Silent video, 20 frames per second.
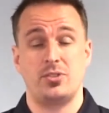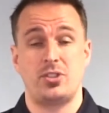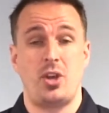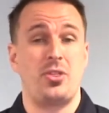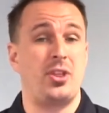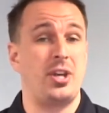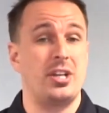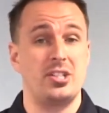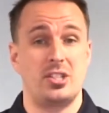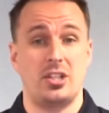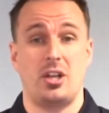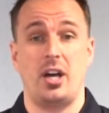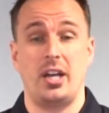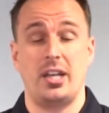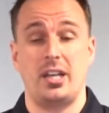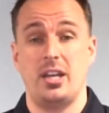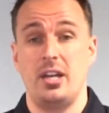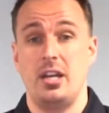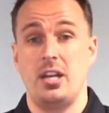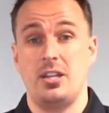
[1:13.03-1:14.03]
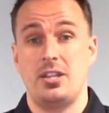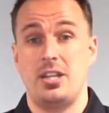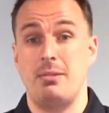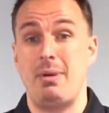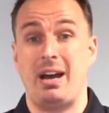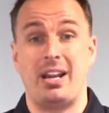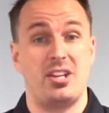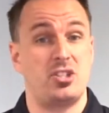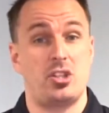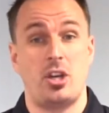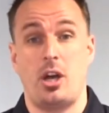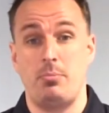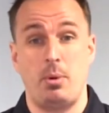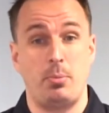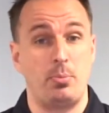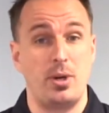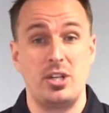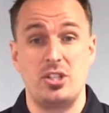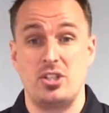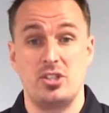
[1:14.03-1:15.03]
So things like the amount of cyber
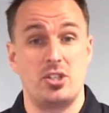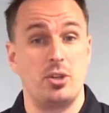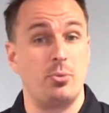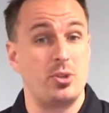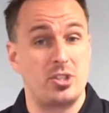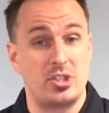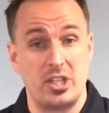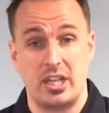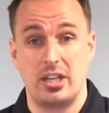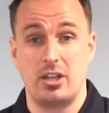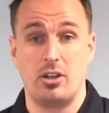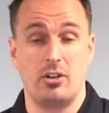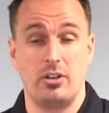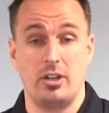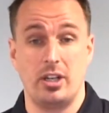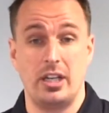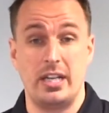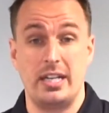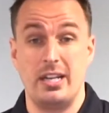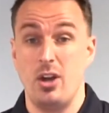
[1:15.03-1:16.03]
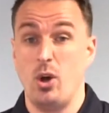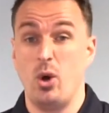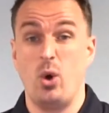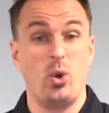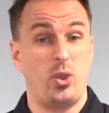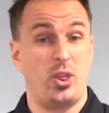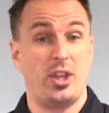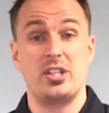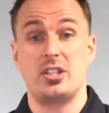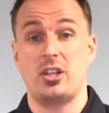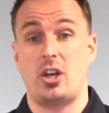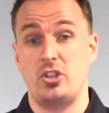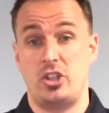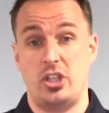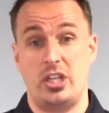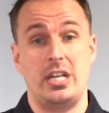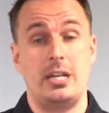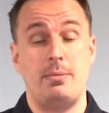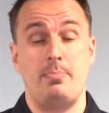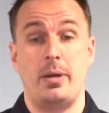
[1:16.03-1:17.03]
breaches that we're seeing currently or things like
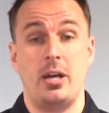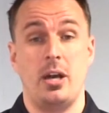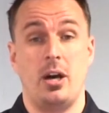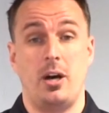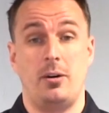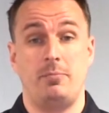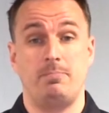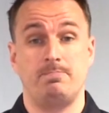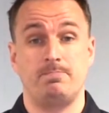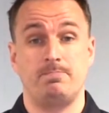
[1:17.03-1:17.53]
GDPR.